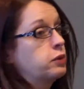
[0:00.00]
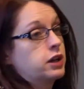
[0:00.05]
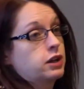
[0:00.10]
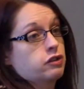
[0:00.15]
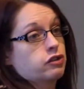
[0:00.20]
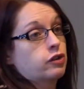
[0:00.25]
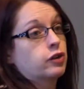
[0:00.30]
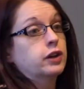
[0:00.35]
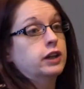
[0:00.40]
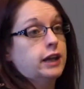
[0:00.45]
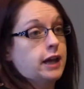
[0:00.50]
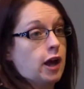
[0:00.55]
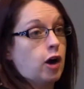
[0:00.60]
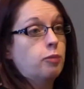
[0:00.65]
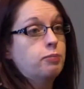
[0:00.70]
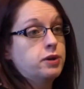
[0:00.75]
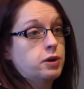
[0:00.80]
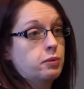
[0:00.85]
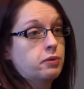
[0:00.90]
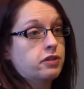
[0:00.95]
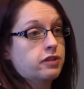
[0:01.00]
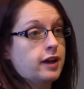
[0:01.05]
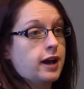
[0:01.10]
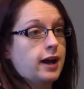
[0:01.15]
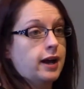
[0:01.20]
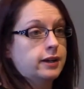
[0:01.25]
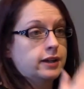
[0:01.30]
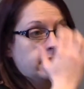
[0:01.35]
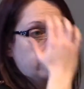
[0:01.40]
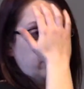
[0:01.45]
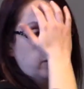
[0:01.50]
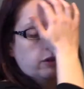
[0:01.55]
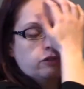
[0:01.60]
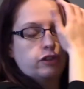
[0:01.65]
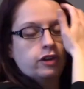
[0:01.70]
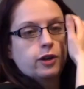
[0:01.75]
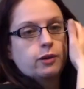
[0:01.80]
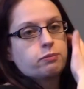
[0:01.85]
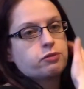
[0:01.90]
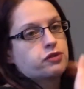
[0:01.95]
we can certainly help you with that, give you
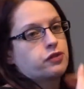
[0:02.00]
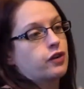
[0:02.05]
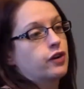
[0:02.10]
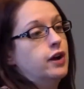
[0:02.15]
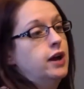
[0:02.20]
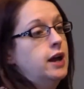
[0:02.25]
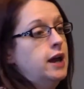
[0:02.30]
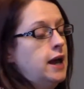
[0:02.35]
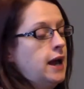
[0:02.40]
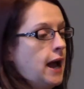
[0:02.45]
tips for